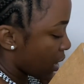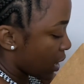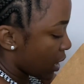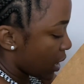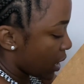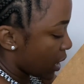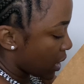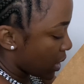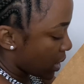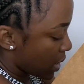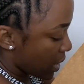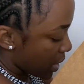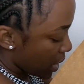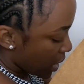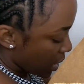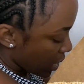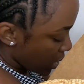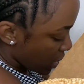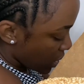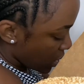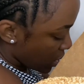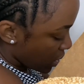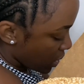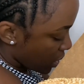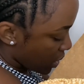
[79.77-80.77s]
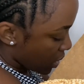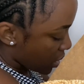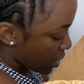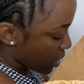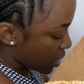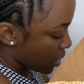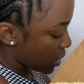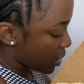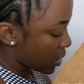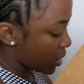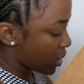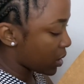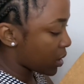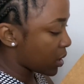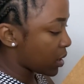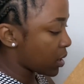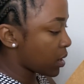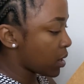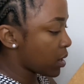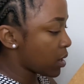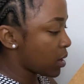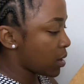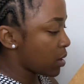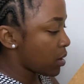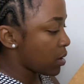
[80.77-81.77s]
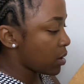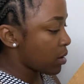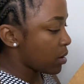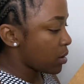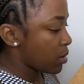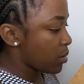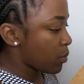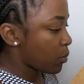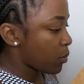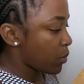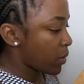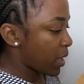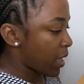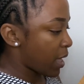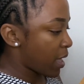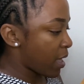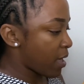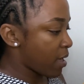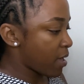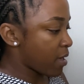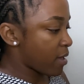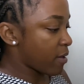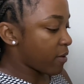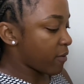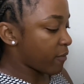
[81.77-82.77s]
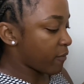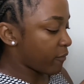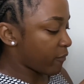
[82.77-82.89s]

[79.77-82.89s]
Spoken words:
And then we have